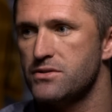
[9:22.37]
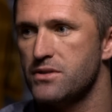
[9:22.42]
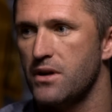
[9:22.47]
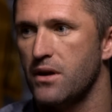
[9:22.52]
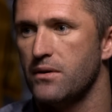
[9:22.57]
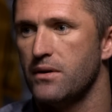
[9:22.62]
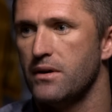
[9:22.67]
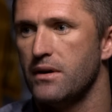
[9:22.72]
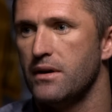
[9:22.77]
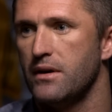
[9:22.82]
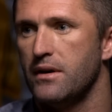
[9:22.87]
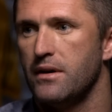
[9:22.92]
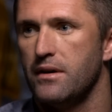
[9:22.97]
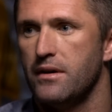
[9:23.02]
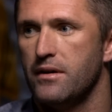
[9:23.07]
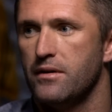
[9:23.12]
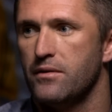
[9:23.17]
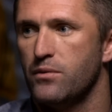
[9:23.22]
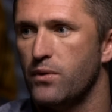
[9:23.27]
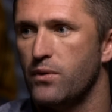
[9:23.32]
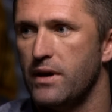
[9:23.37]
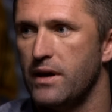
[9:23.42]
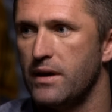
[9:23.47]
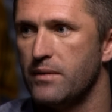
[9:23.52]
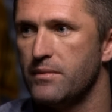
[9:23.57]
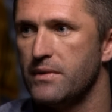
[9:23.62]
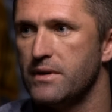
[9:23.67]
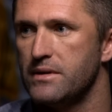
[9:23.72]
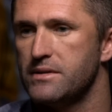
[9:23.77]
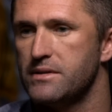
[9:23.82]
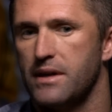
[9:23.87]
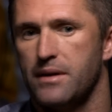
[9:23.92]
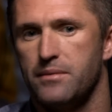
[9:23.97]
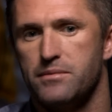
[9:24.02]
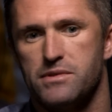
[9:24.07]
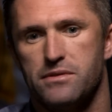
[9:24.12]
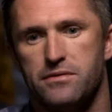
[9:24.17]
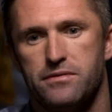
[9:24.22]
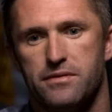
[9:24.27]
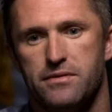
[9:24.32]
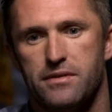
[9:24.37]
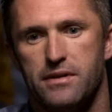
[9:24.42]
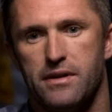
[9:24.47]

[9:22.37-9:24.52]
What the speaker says: So with him, in terms of